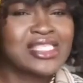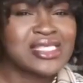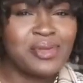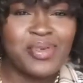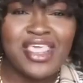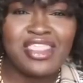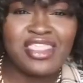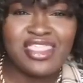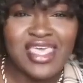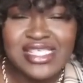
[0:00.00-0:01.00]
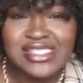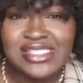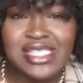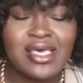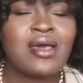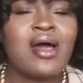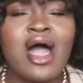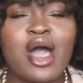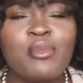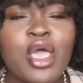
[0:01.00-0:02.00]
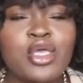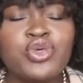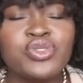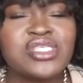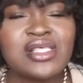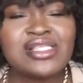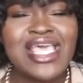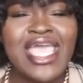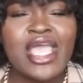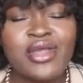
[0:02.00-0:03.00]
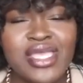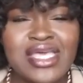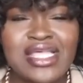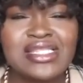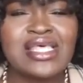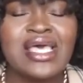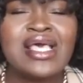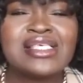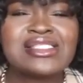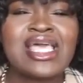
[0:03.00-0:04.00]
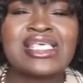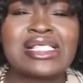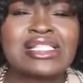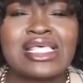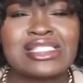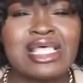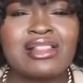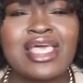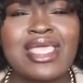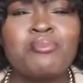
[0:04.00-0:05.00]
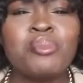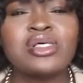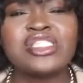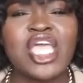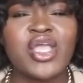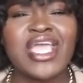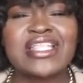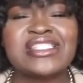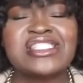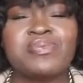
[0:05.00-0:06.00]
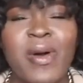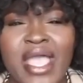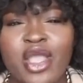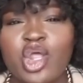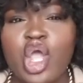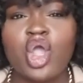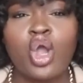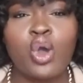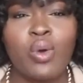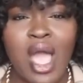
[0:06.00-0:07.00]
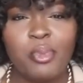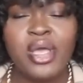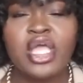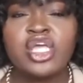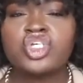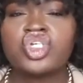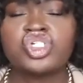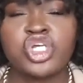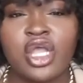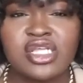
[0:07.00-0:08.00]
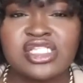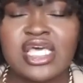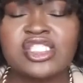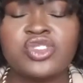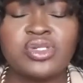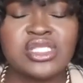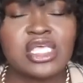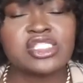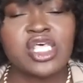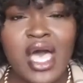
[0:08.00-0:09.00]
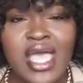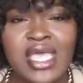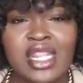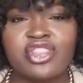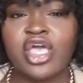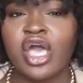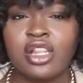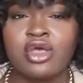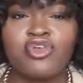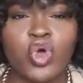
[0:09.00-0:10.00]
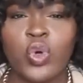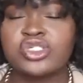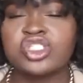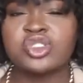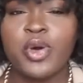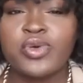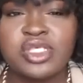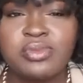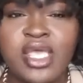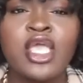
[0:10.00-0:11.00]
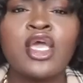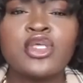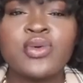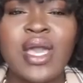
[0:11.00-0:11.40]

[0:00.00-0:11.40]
is gonna be this Um, utilitarian, it's like, let's style like military inspired crop shirt. As soon as I saw it, the color of course spoke to me. You